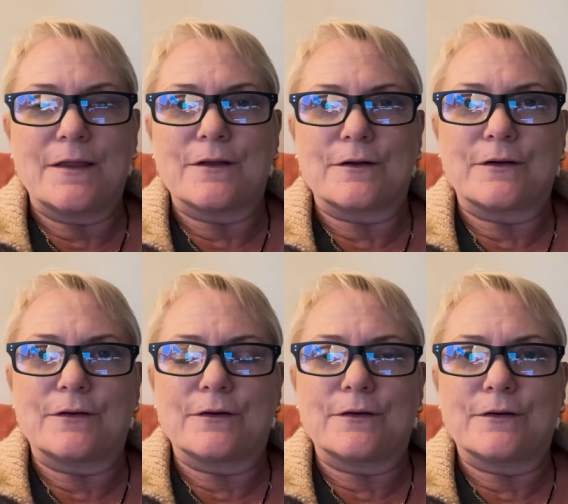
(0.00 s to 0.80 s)

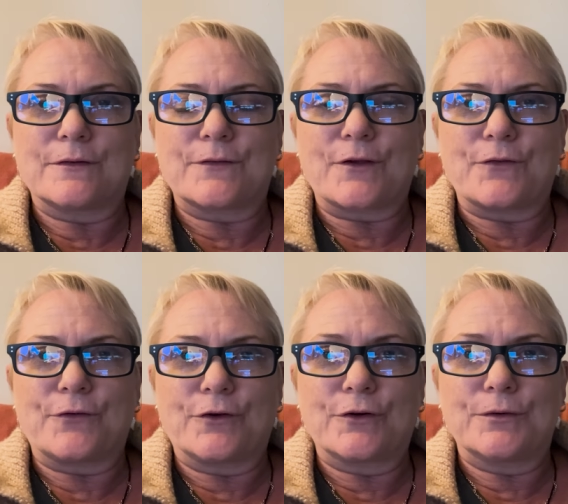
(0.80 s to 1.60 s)
the So
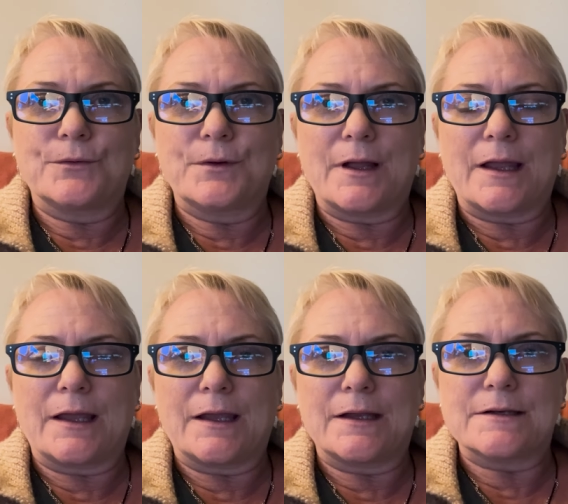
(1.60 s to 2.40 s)
Frugal
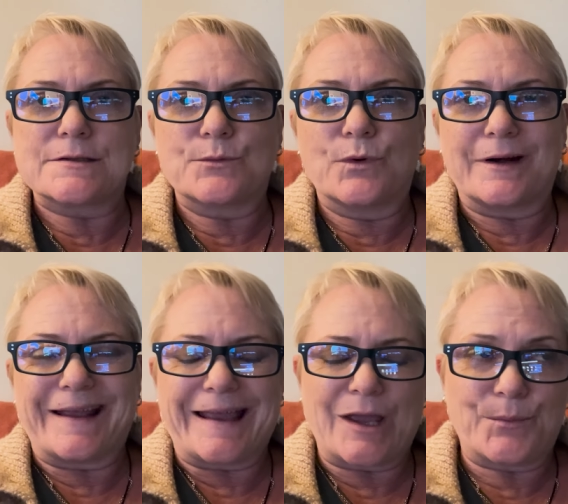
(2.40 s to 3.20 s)
and what
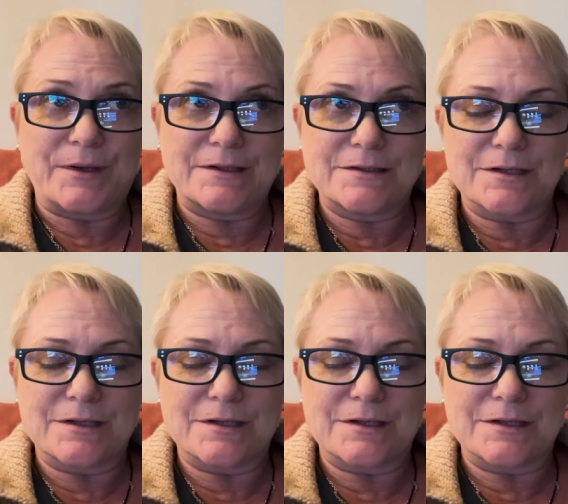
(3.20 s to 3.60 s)
happened.